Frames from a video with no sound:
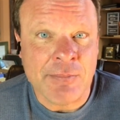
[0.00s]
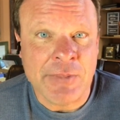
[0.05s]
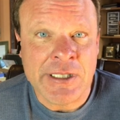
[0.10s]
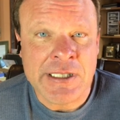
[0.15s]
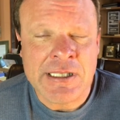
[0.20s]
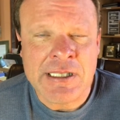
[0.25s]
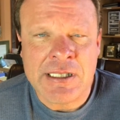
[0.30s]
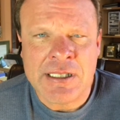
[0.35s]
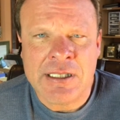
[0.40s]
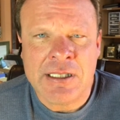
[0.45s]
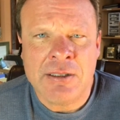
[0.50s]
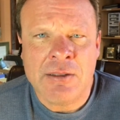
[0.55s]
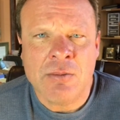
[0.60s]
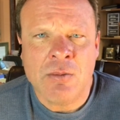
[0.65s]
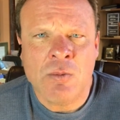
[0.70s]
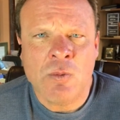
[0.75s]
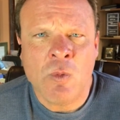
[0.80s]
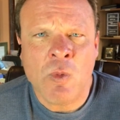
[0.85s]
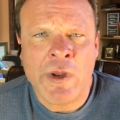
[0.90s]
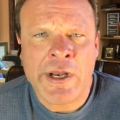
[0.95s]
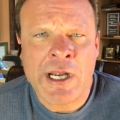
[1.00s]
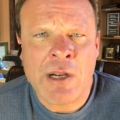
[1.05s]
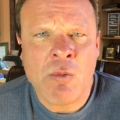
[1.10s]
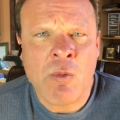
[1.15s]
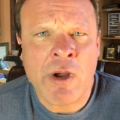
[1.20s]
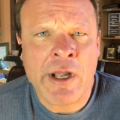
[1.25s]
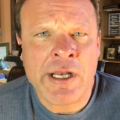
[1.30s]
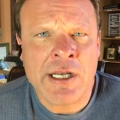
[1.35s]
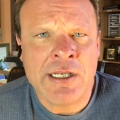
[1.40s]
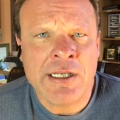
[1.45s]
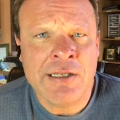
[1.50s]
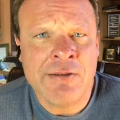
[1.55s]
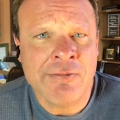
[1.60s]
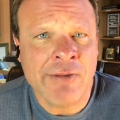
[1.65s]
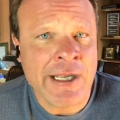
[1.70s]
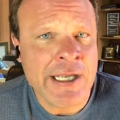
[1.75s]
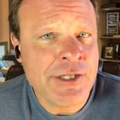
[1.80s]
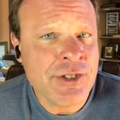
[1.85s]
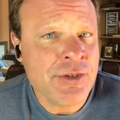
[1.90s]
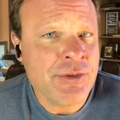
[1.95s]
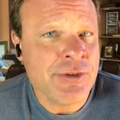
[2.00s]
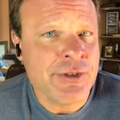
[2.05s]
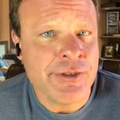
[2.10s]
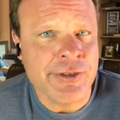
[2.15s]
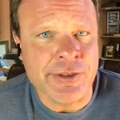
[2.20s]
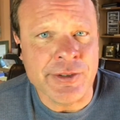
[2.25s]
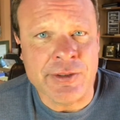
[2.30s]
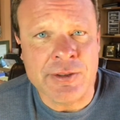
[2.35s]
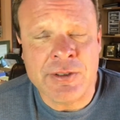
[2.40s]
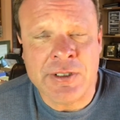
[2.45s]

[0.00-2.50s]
But what I want to invite you to